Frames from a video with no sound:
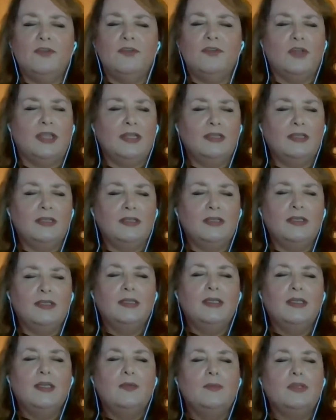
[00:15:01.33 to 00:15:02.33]
fine.
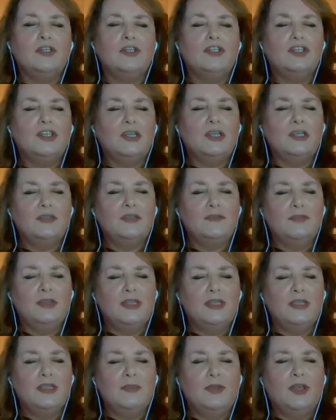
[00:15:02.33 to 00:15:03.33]
But just for
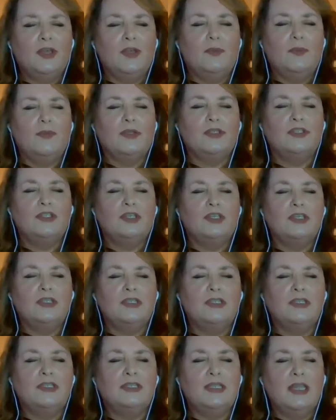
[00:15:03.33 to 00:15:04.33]
this purpose,
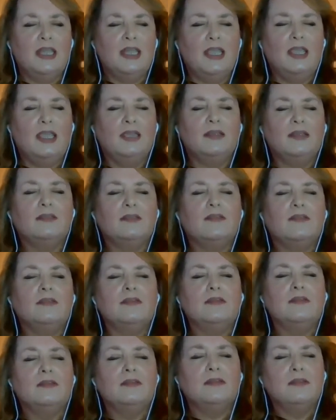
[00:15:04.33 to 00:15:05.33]
just see,
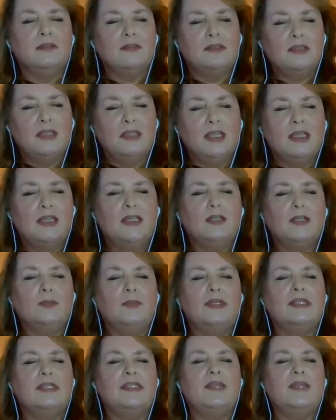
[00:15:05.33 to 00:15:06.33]
dig a little
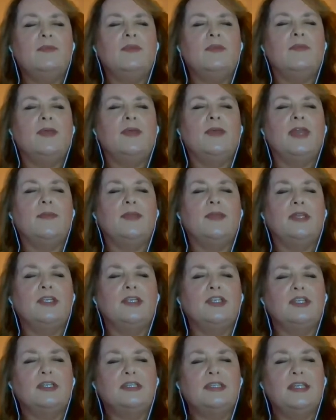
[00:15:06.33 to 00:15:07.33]
bit deeper maybe,
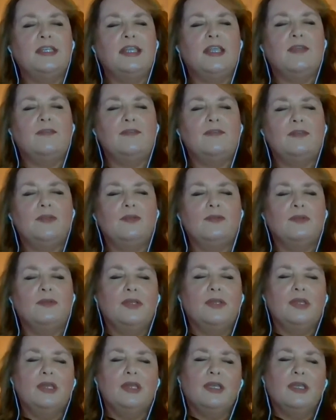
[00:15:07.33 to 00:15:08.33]
and just see if you
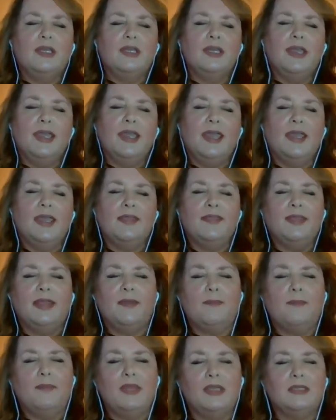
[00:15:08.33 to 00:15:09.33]
can get
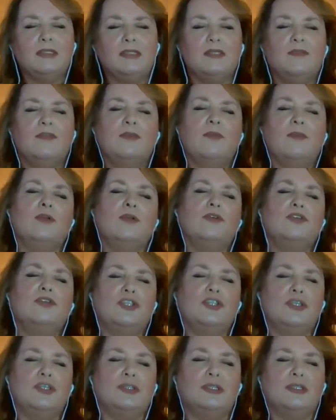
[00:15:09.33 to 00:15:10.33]
that mix of
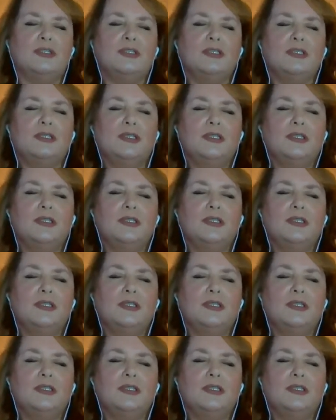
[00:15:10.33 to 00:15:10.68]
emotions.